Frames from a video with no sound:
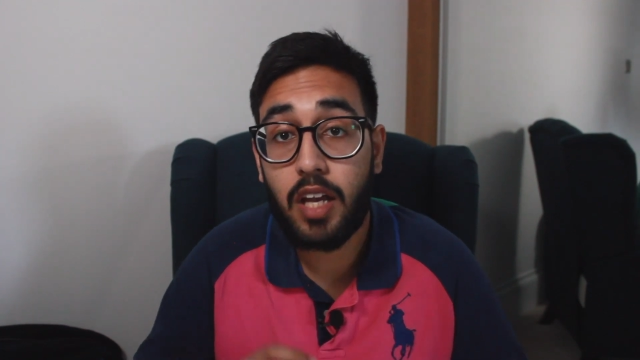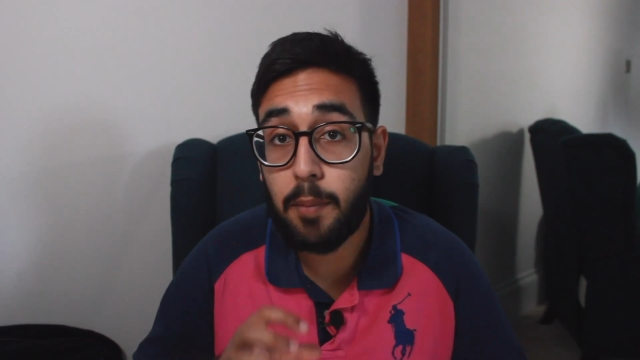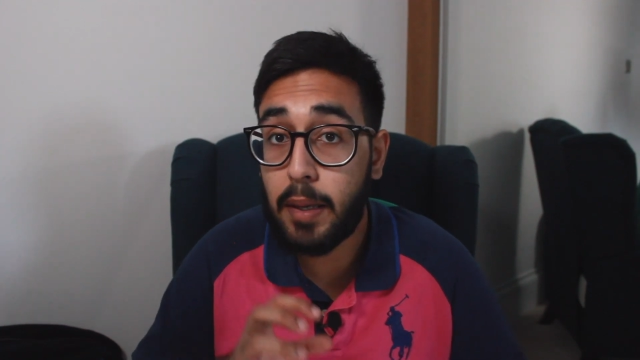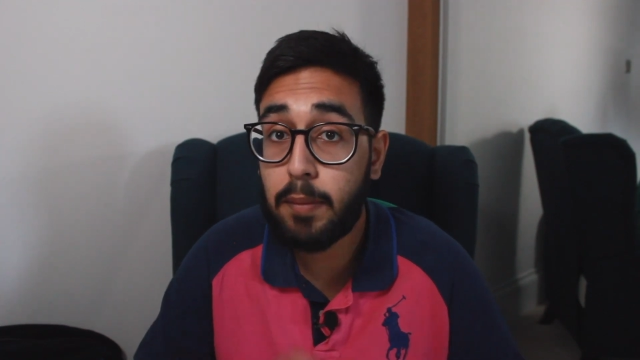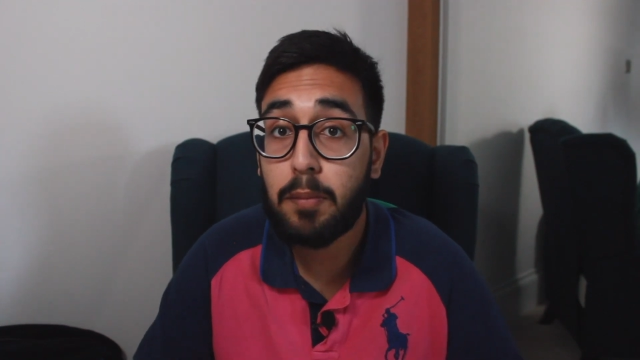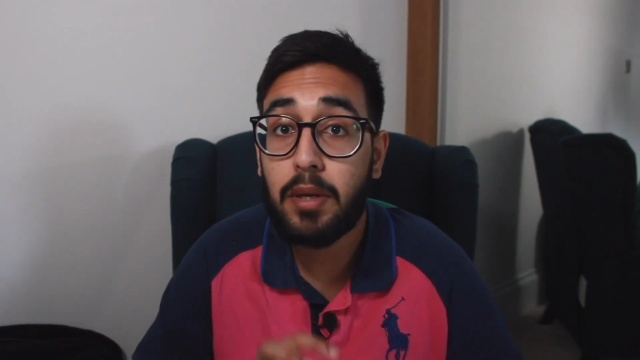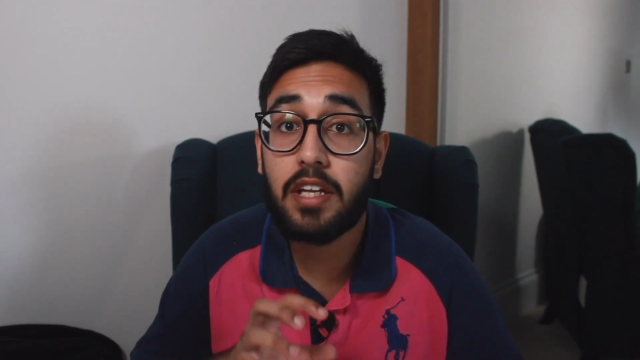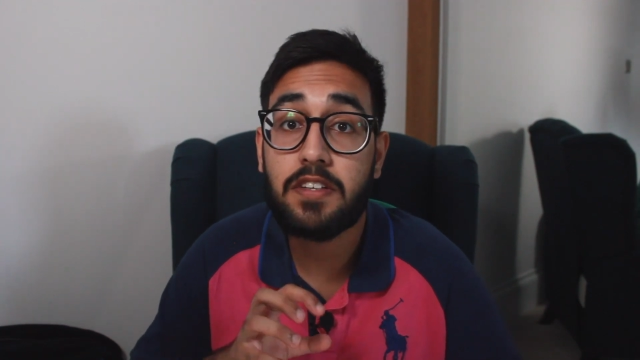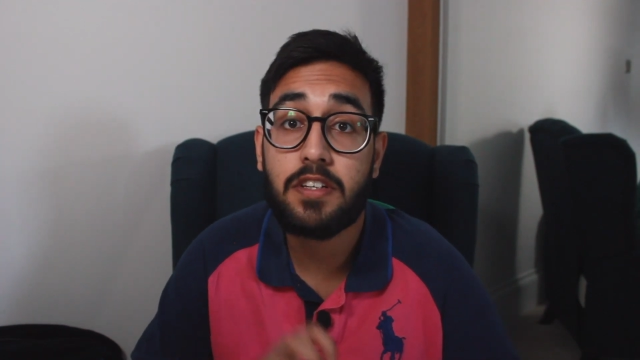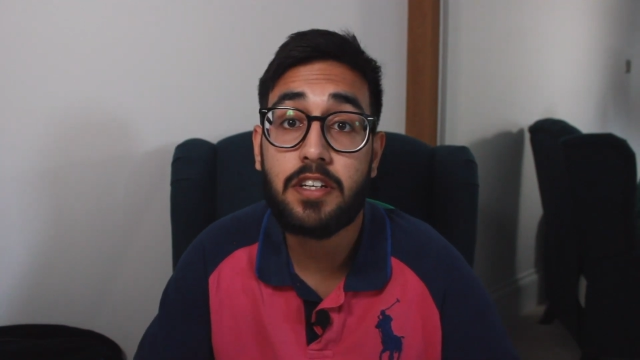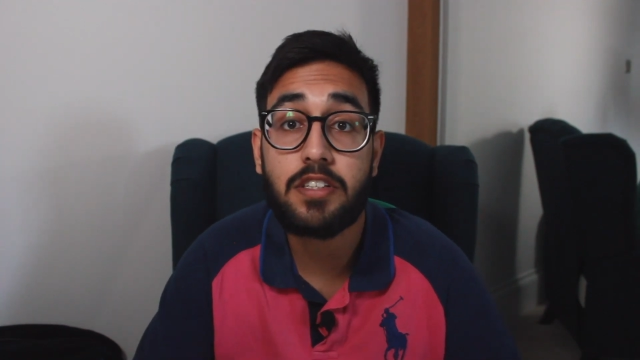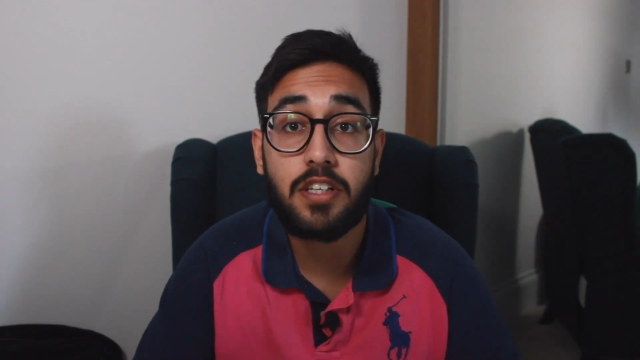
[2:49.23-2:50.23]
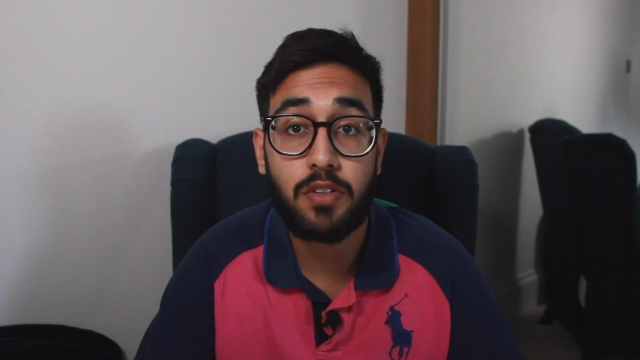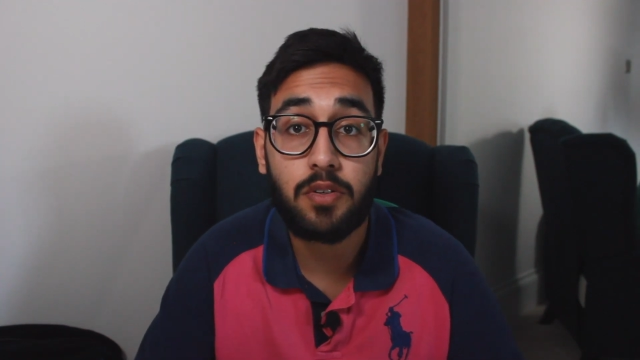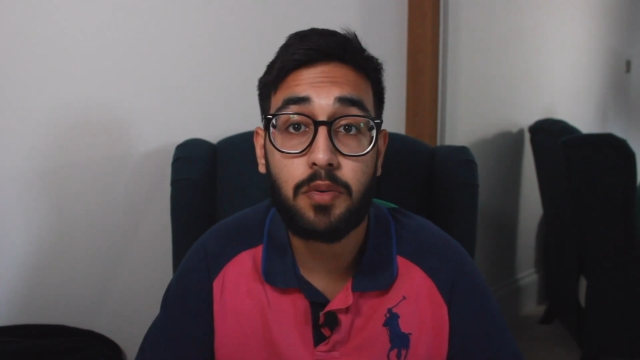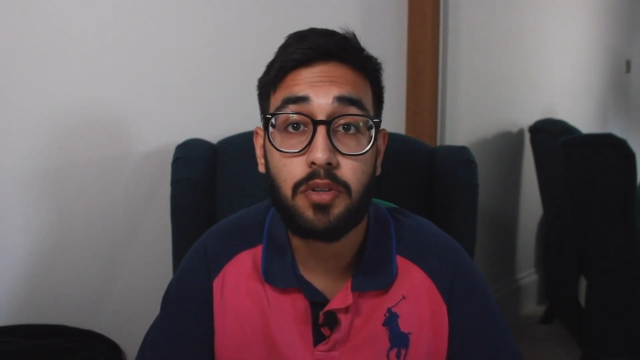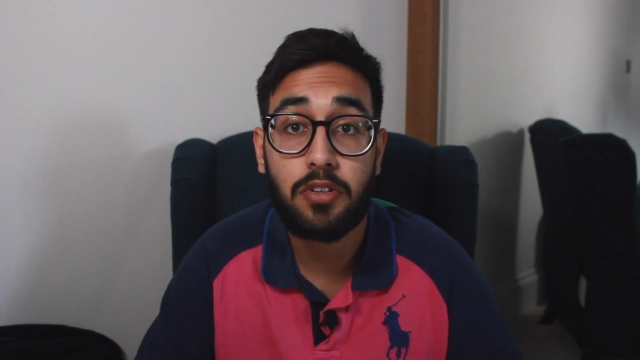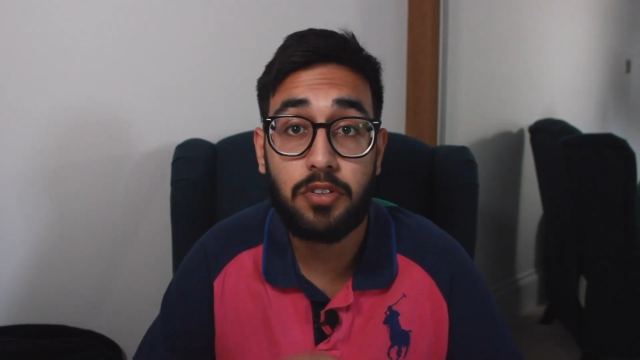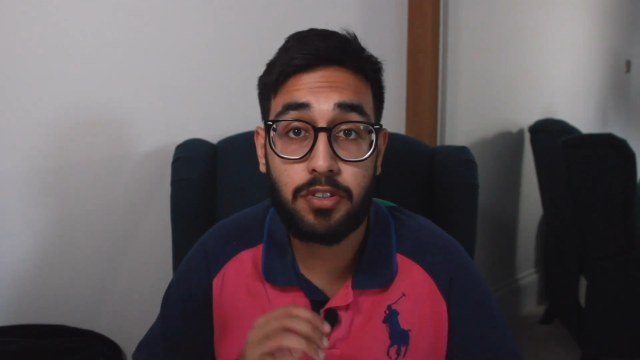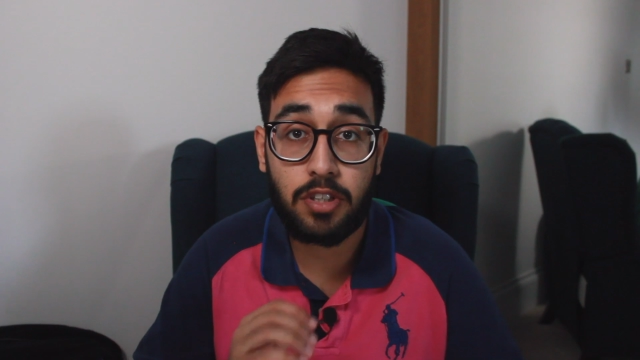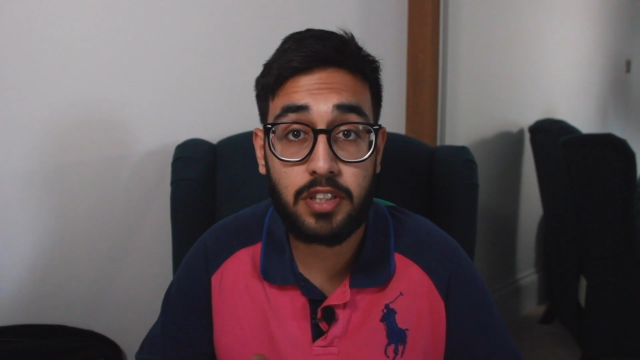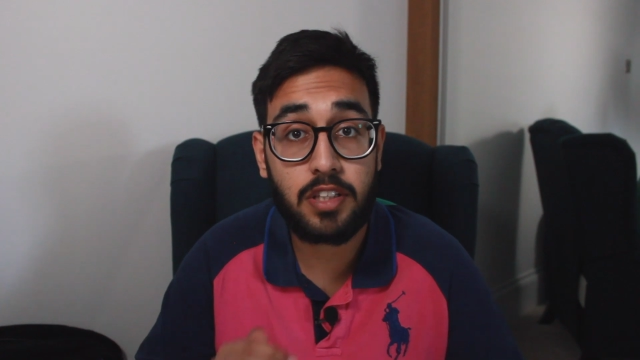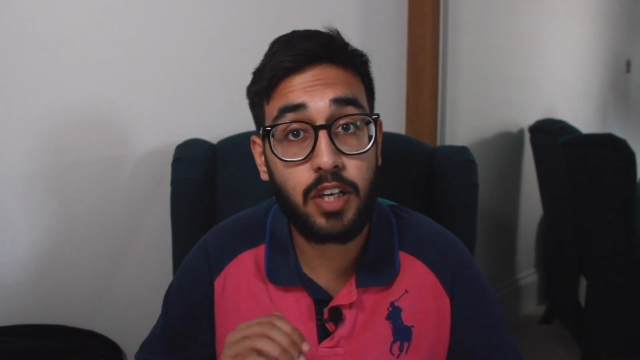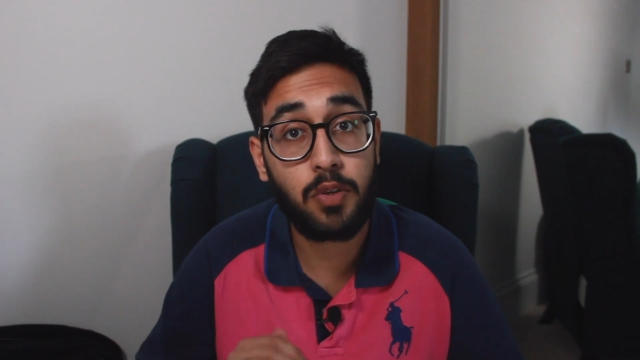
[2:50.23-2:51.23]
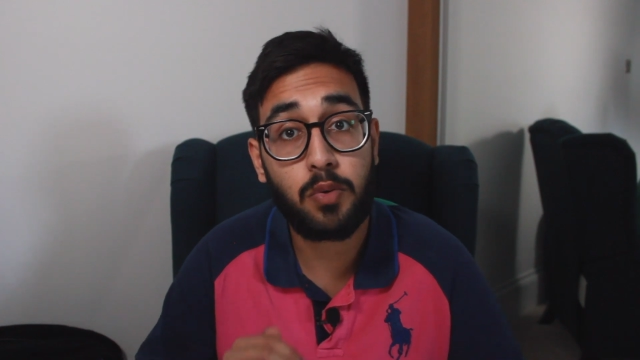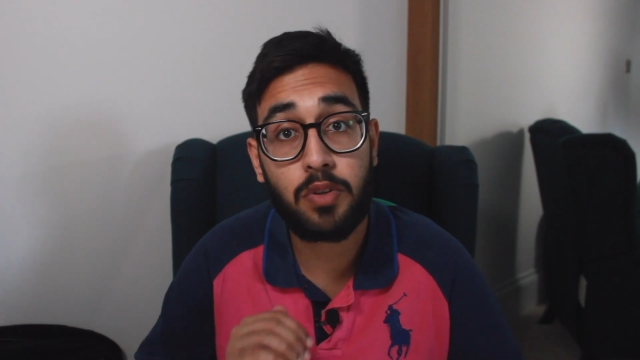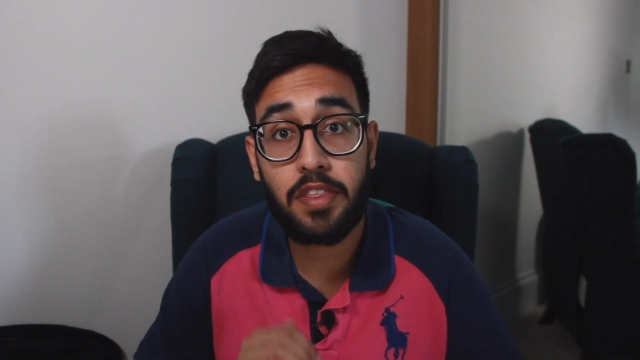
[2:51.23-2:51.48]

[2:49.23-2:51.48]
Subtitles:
Maybe make a study journal, jotting down all